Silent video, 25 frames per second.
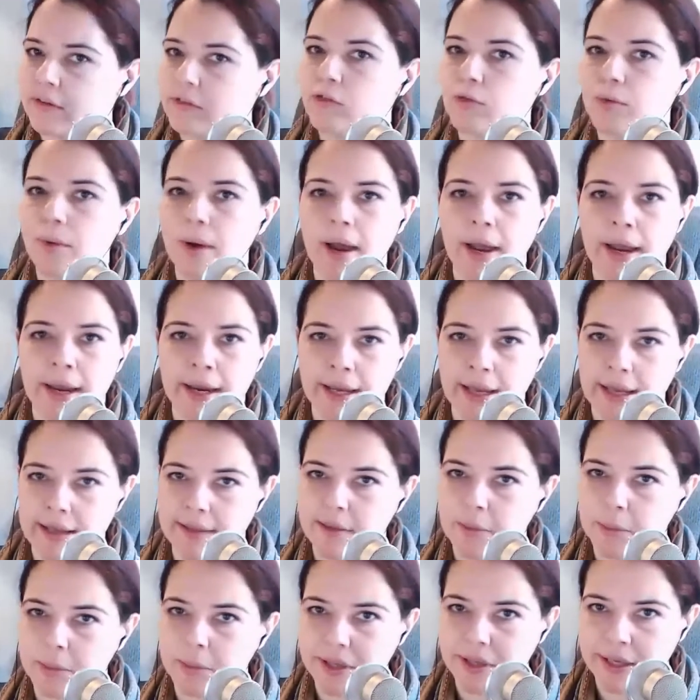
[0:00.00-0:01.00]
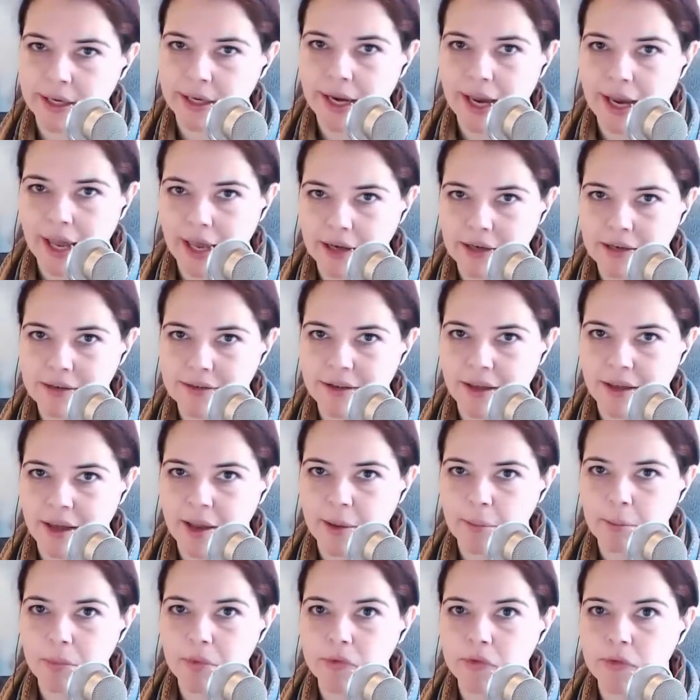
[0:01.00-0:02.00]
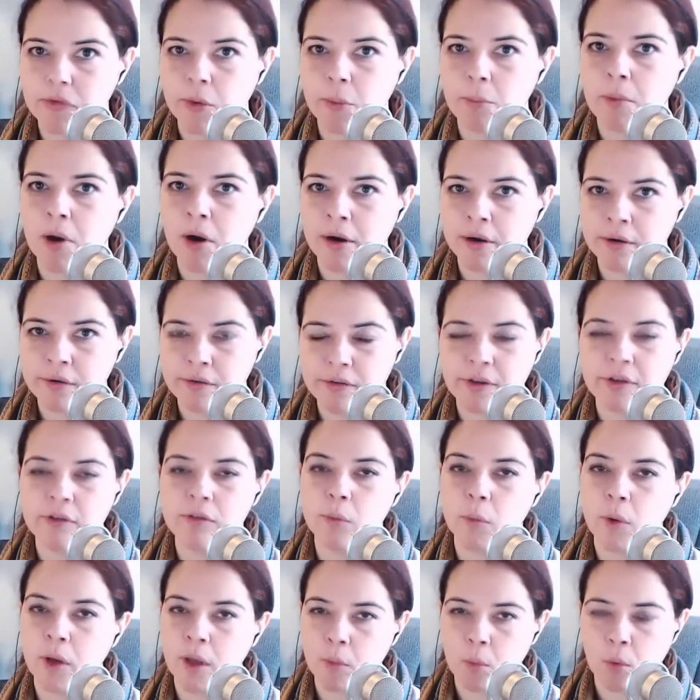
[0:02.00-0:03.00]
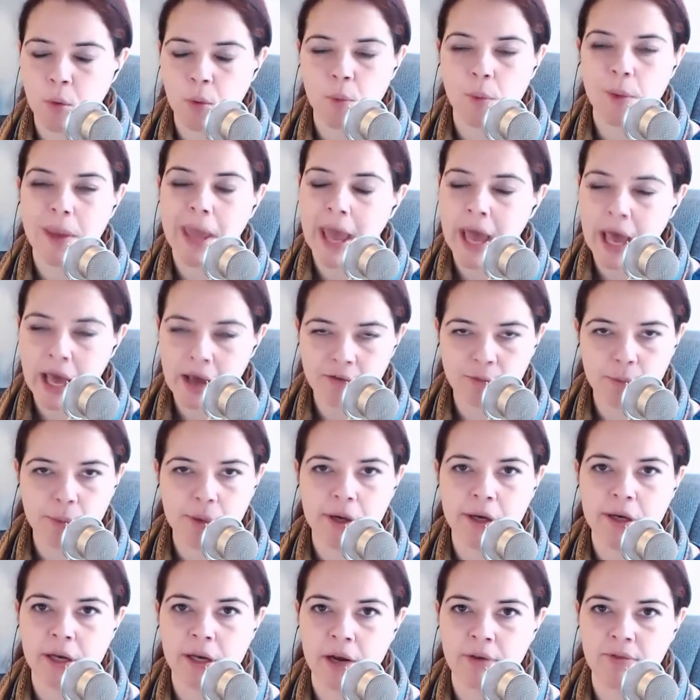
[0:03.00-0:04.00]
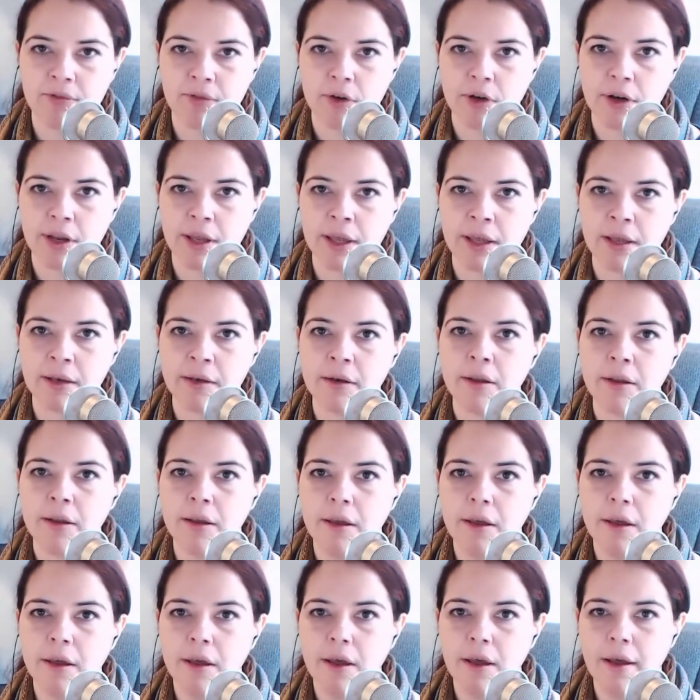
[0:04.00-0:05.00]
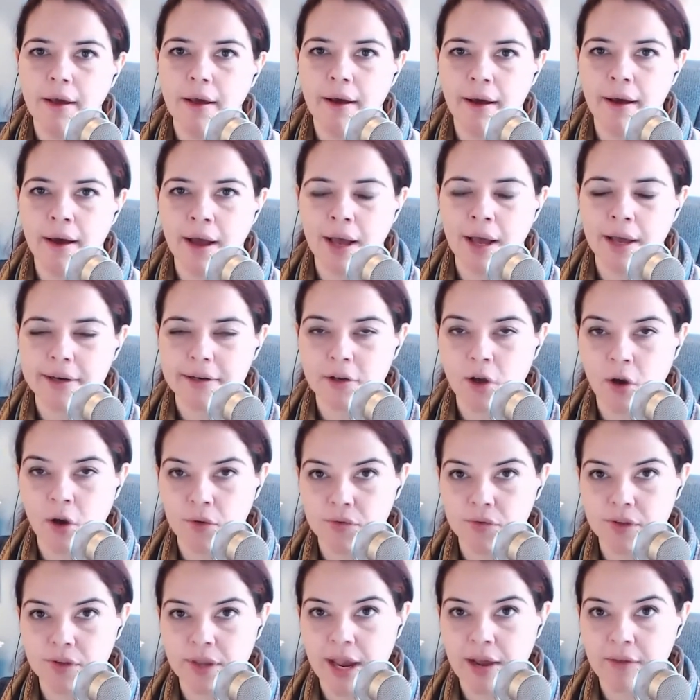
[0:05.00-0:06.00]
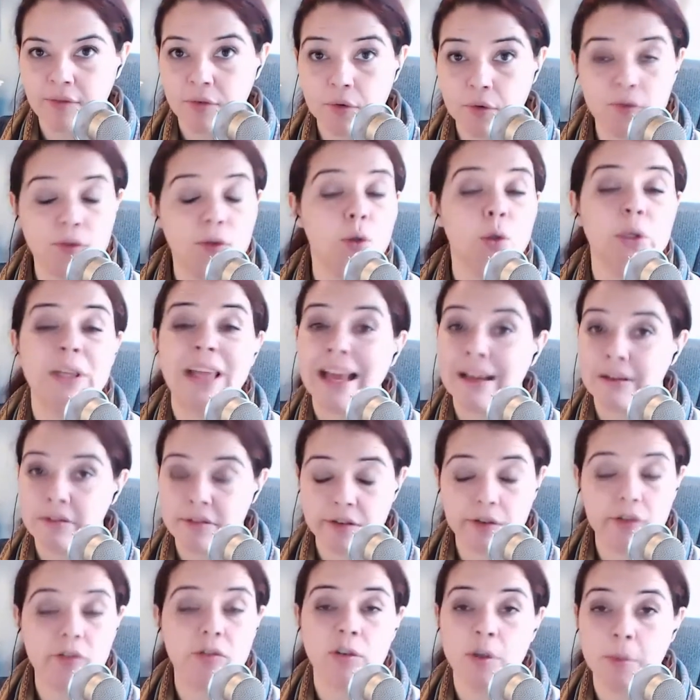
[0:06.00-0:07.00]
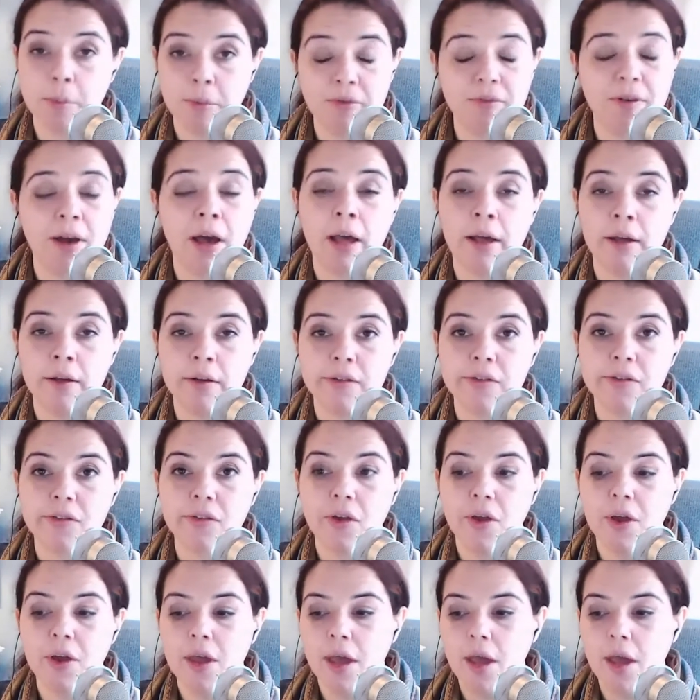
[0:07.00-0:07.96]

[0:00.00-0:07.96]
try and get them clean ahead of time. So Mars is one where we have put an effort in uh, to hopefully have a few less extremophiles.